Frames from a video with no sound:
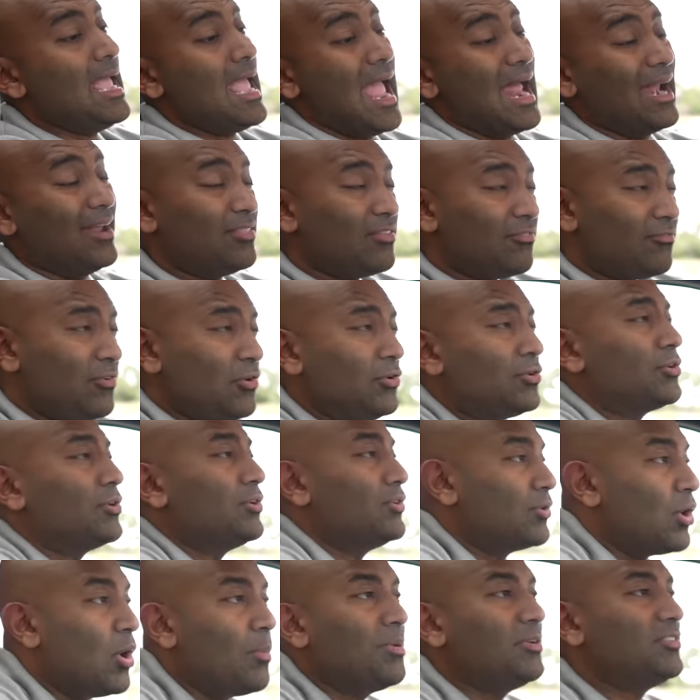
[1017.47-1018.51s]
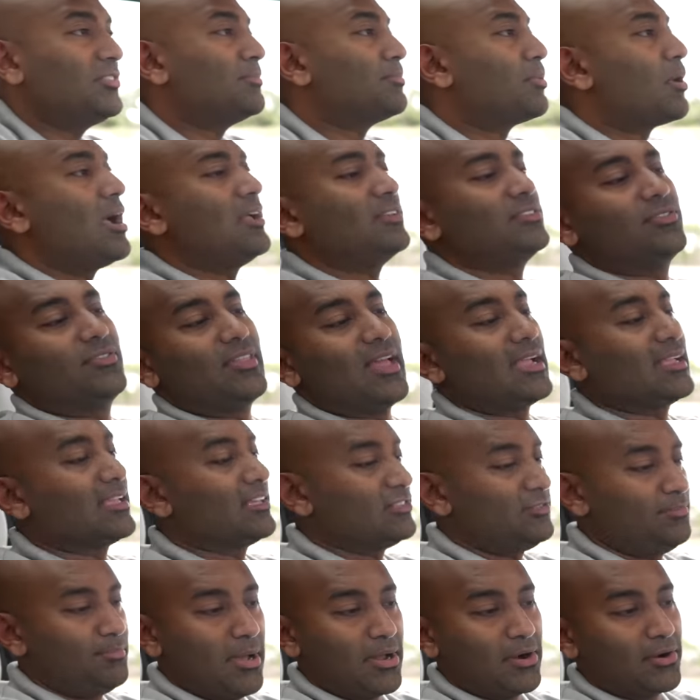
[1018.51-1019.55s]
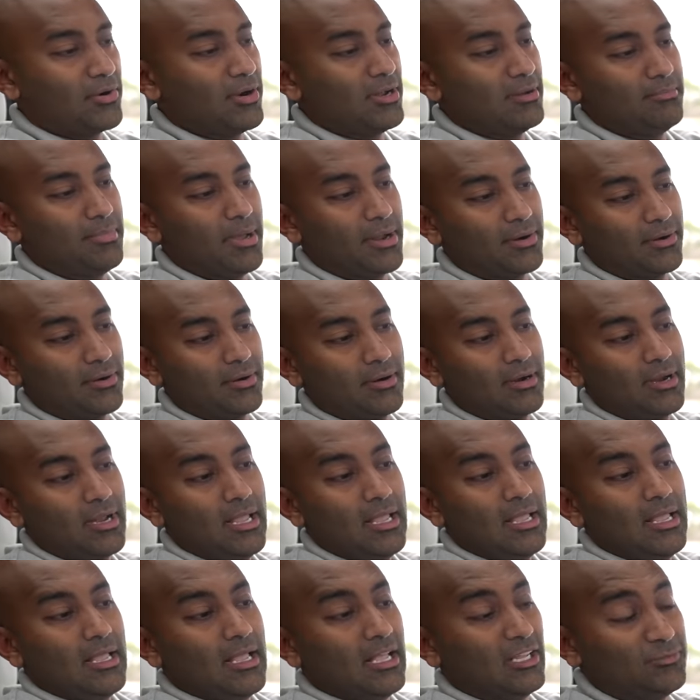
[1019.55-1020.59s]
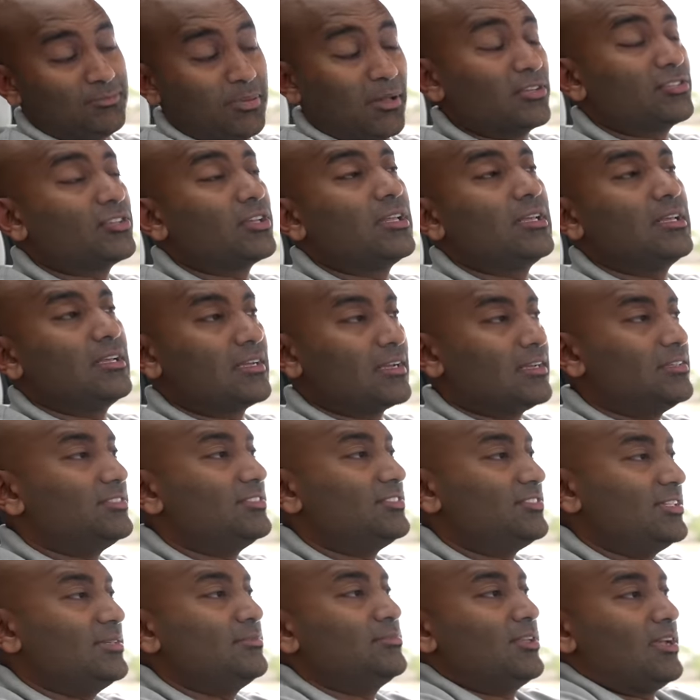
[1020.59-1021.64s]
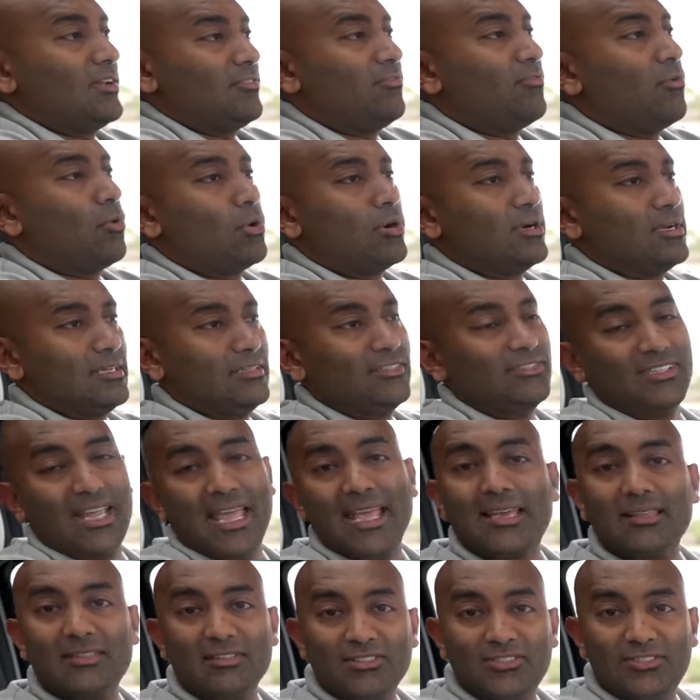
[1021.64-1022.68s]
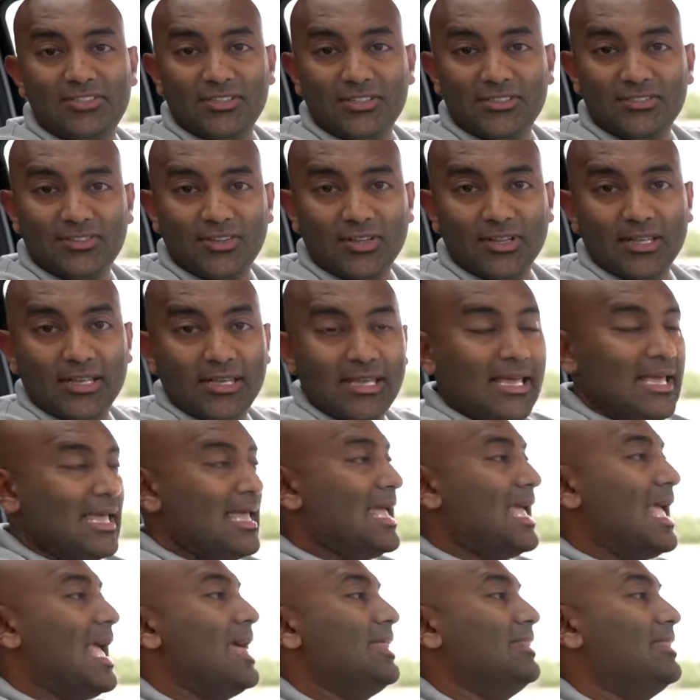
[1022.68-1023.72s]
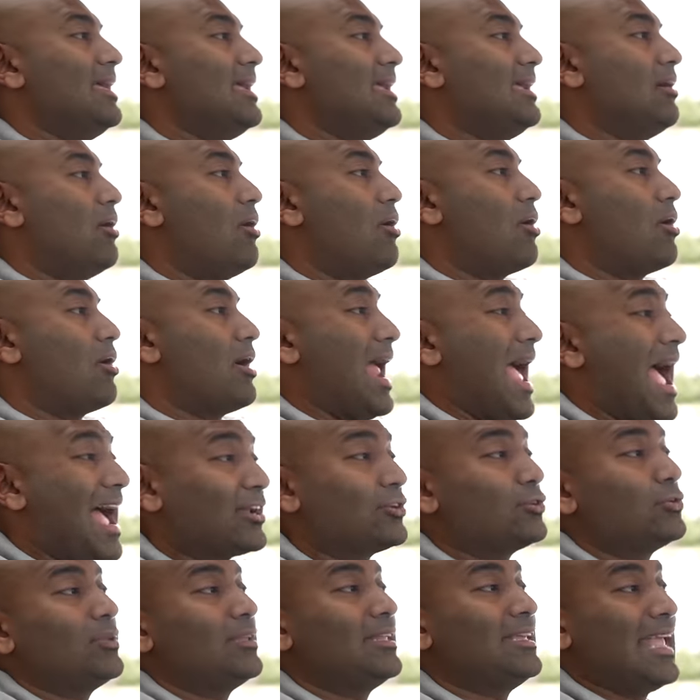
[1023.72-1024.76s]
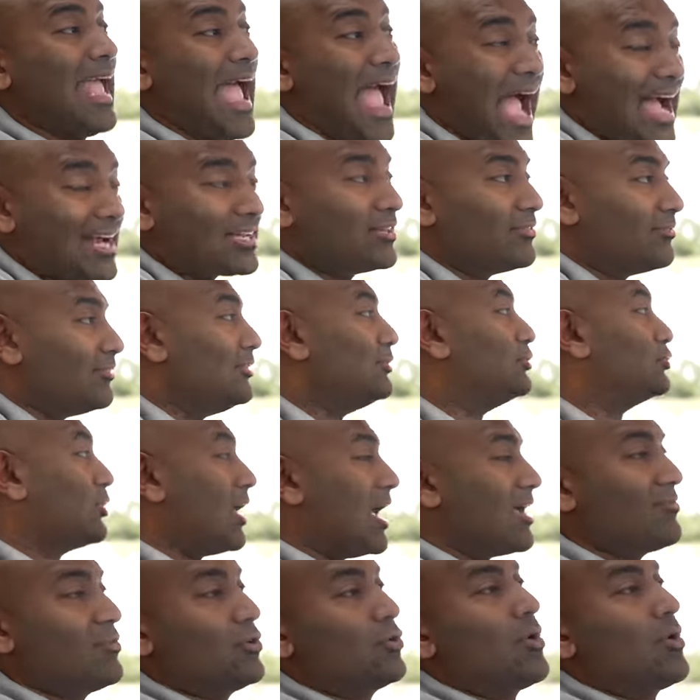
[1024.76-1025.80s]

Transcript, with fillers: And in the future, don't be surprised if that gets better and better especially because it seems like Ford is taking this seriously and they are actually actively driving